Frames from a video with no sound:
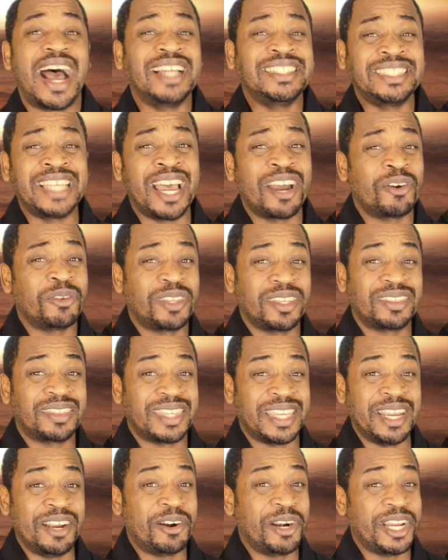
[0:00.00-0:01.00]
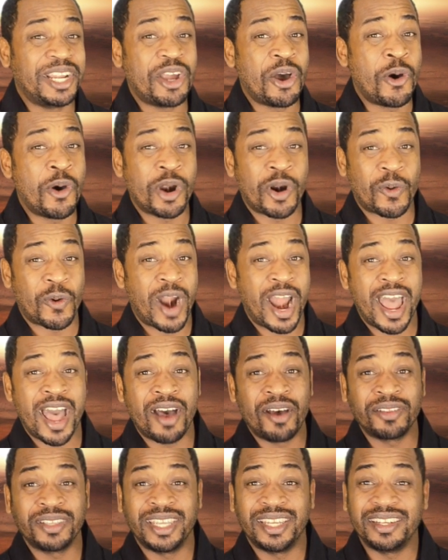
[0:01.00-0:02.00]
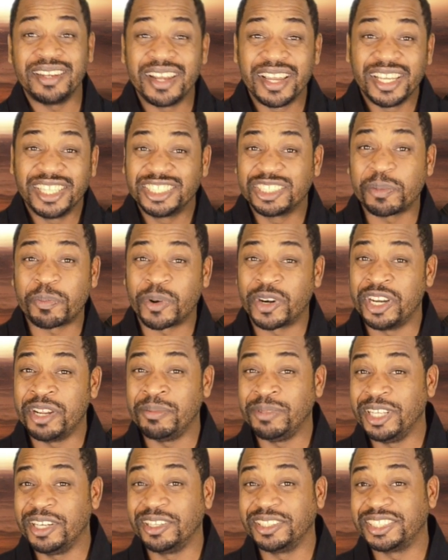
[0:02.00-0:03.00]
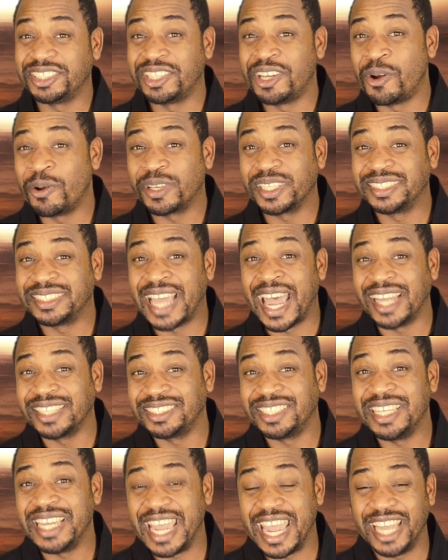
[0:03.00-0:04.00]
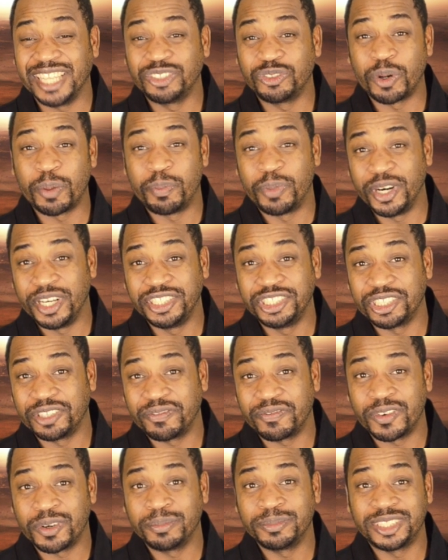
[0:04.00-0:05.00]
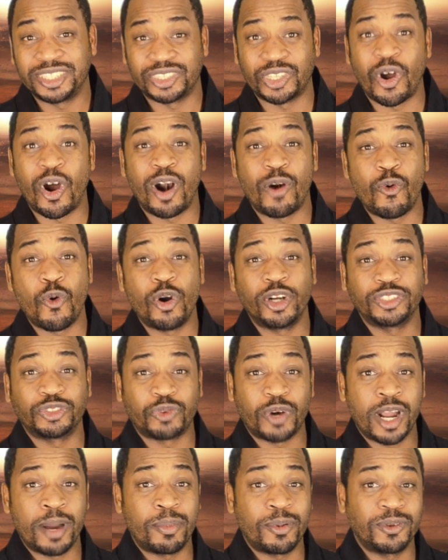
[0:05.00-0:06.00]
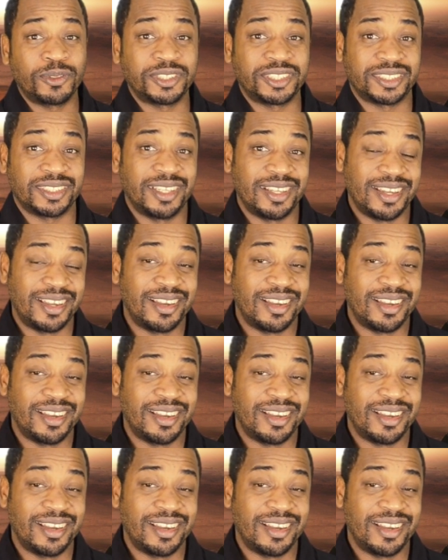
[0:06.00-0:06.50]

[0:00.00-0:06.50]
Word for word: I tackle the theory going around that Supreme Leader Snoke is actually Ezra Bridger from Star Wars Rebels.